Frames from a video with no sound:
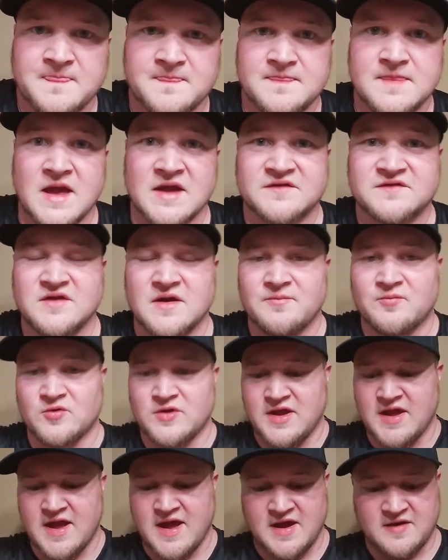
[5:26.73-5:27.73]
Next up,
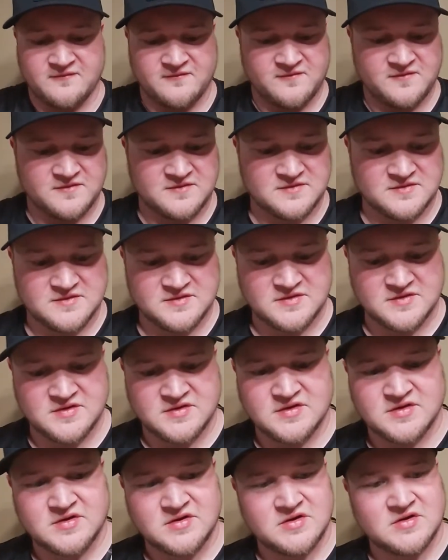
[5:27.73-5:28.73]
we have
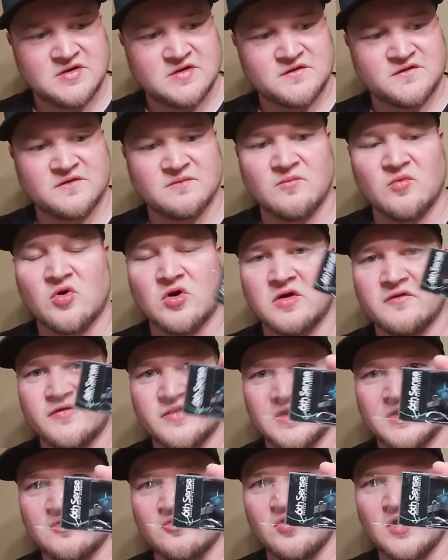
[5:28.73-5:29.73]
some more of
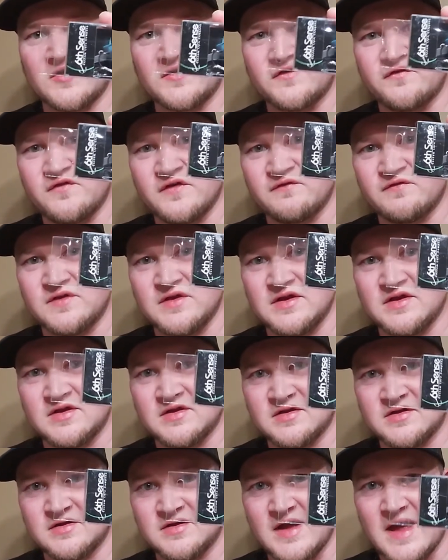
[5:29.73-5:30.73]
the Crush
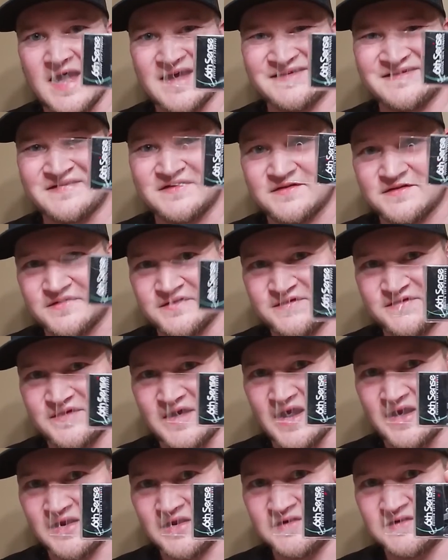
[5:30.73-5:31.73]
50S
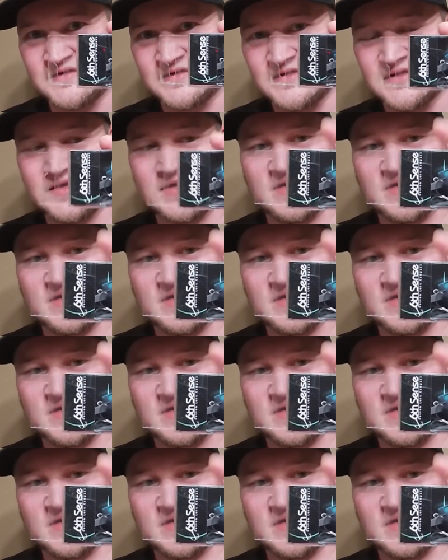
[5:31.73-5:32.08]
Silent